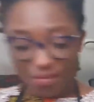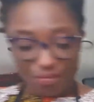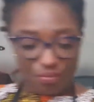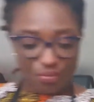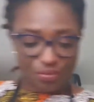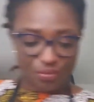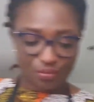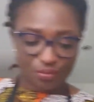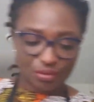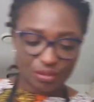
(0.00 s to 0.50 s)

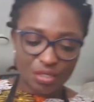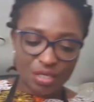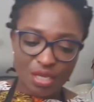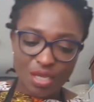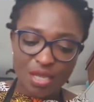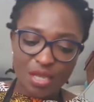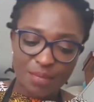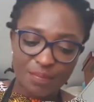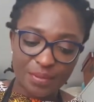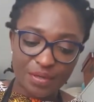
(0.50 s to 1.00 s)
wouldn't,
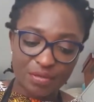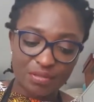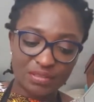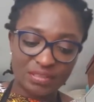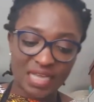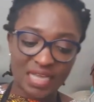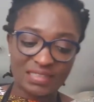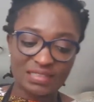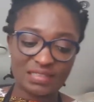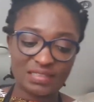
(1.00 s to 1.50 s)
because
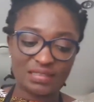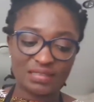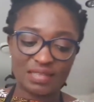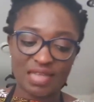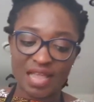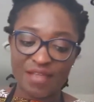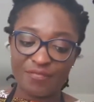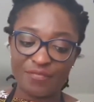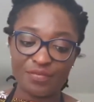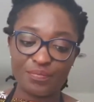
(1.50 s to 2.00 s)
that's
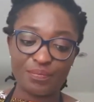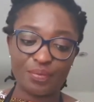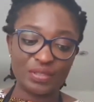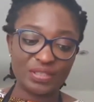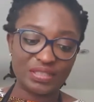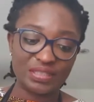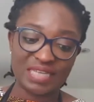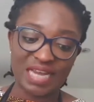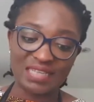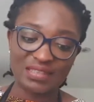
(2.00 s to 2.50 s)

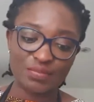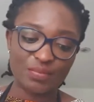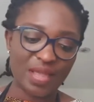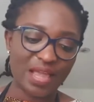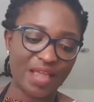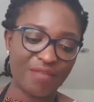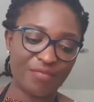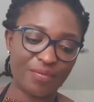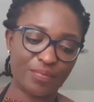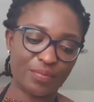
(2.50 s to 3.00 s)
everybody. That's where
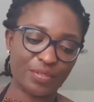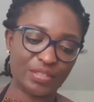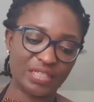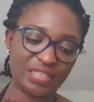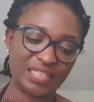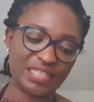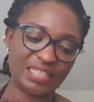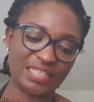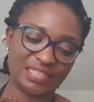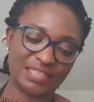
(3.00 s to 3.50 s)

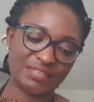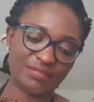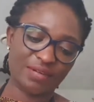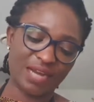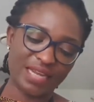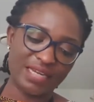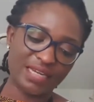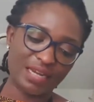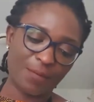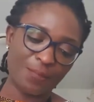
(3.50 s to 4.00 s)
everybody is
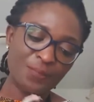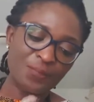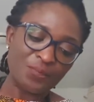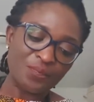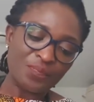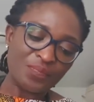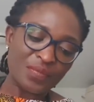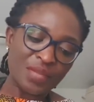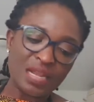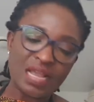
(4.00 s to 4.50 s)
right now.
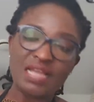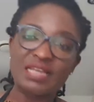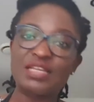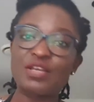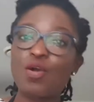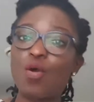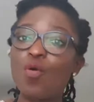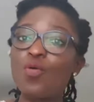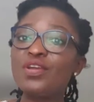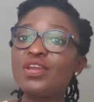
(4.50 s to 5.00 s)

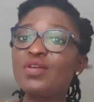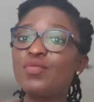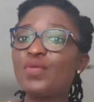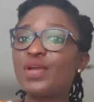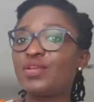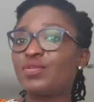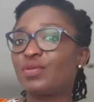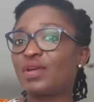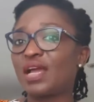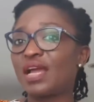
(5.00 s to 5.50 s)
The only way
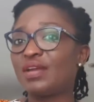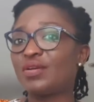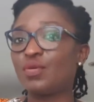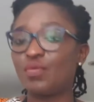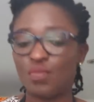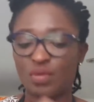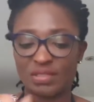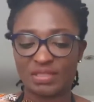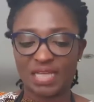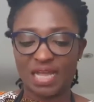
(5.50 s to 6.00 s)
you can know
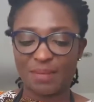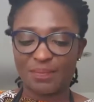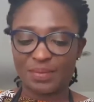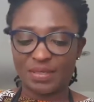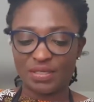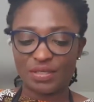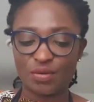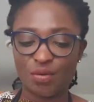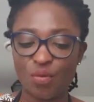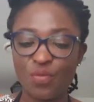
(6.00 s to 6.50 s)
what's
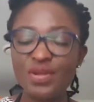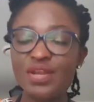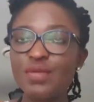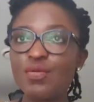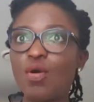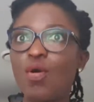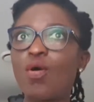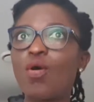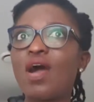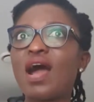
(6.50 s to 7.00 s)
happening, the only
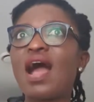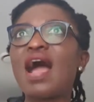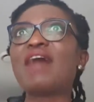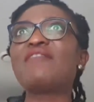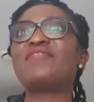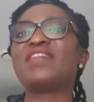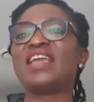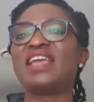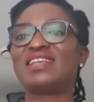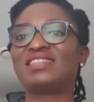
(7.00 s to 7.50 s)
or
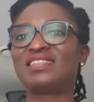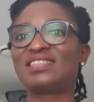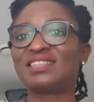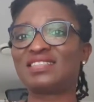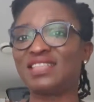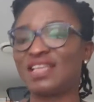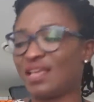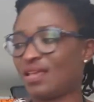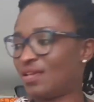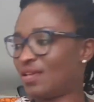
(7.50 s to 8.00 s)
have a
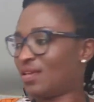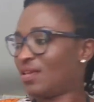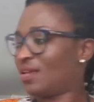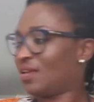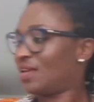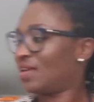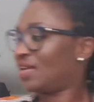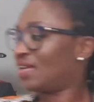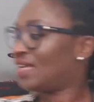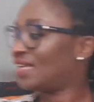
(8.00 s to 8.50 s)
say,
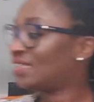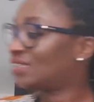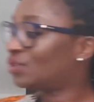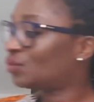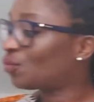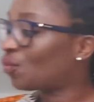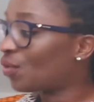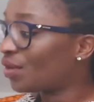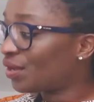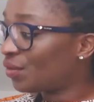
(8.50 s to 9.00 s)
is
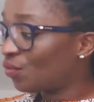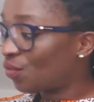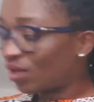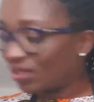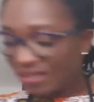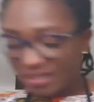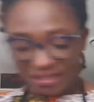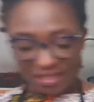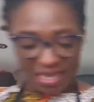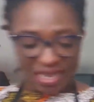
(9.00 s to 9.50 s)
in
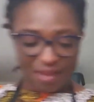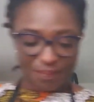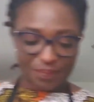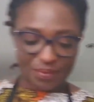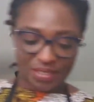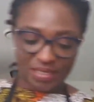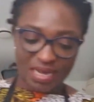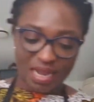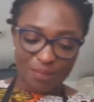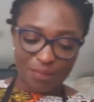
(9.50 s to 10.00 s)
what is
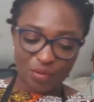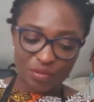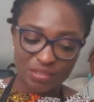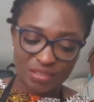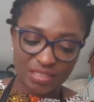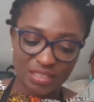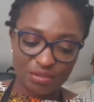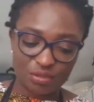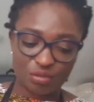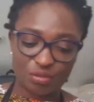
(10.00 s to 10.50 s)
happening. I must
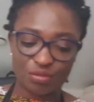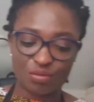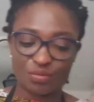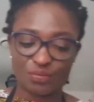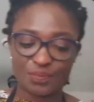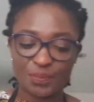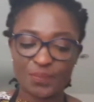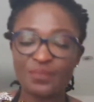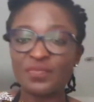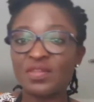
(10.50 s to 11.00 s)
say to
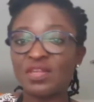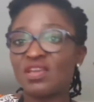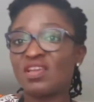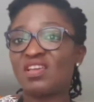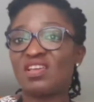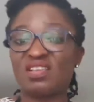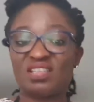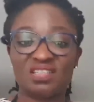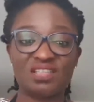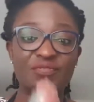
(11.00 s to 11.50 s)
you,
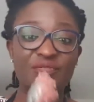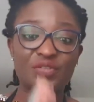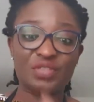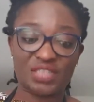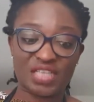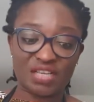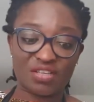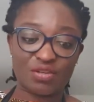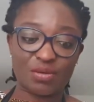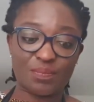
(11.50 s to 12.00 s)
is if you
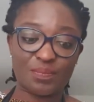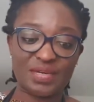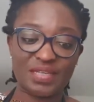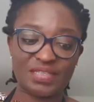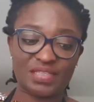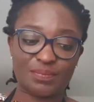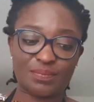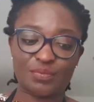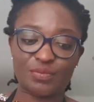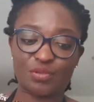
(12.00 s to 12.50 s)
take your
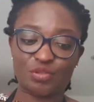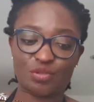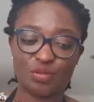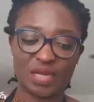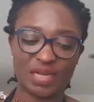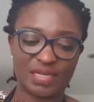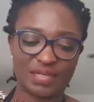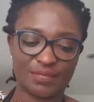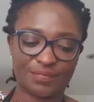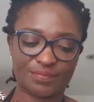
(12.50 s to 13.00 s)
place
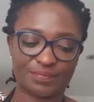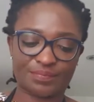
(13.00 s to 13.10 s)
spiritually,